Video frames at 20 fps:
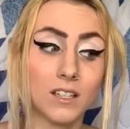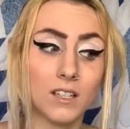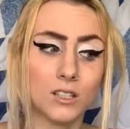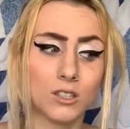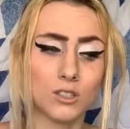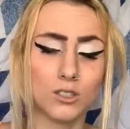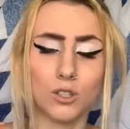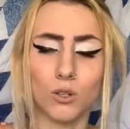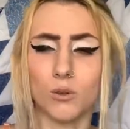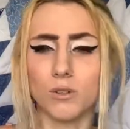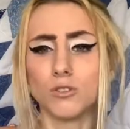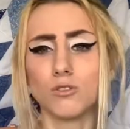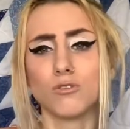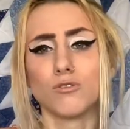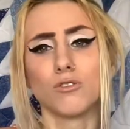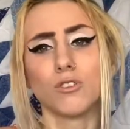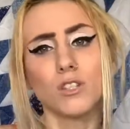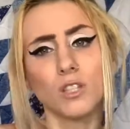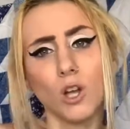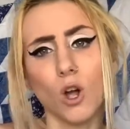So it's
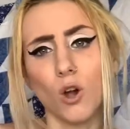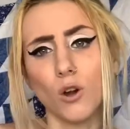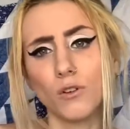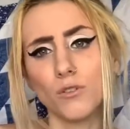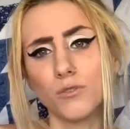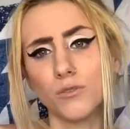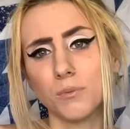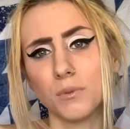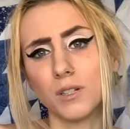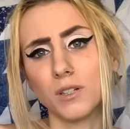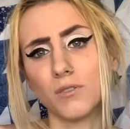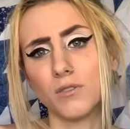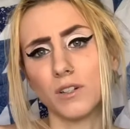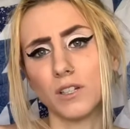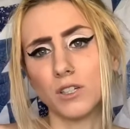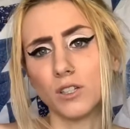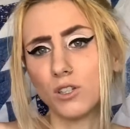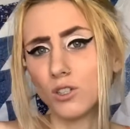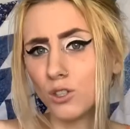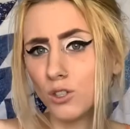really hard for me to
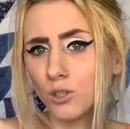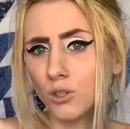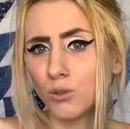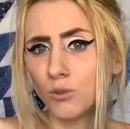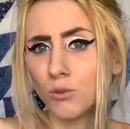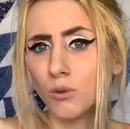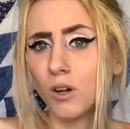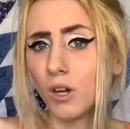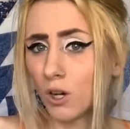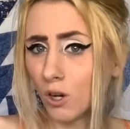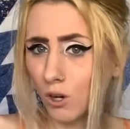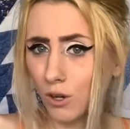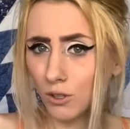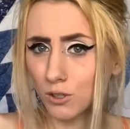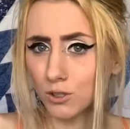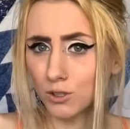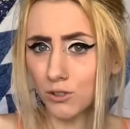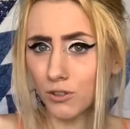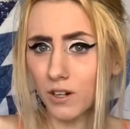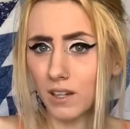find cute
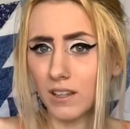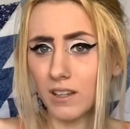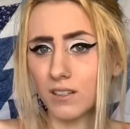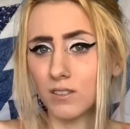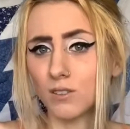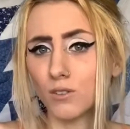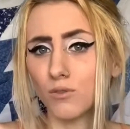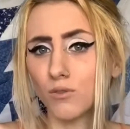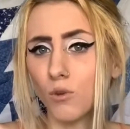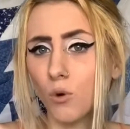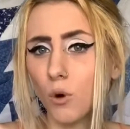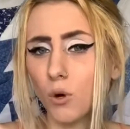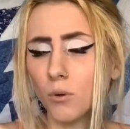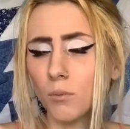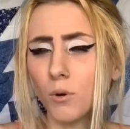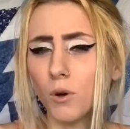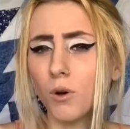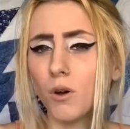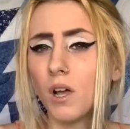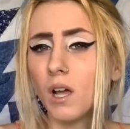lingerie that's
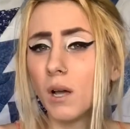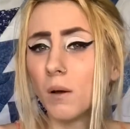affordable,